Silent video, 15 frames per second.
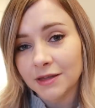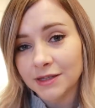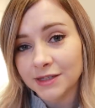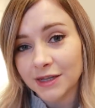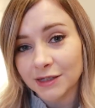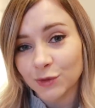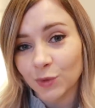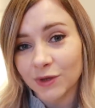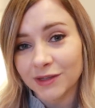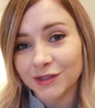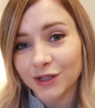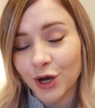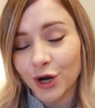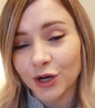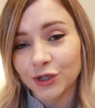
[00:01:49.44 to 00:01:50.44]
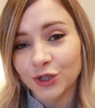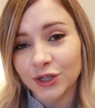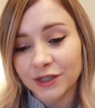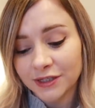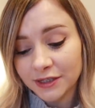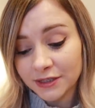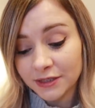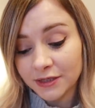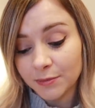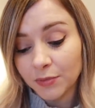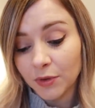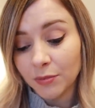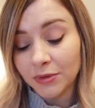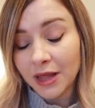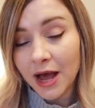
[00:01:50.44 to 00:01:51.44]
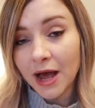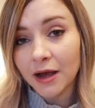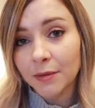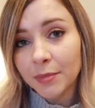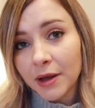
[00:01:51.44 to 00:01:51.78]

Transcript: These next ones are just a simple black,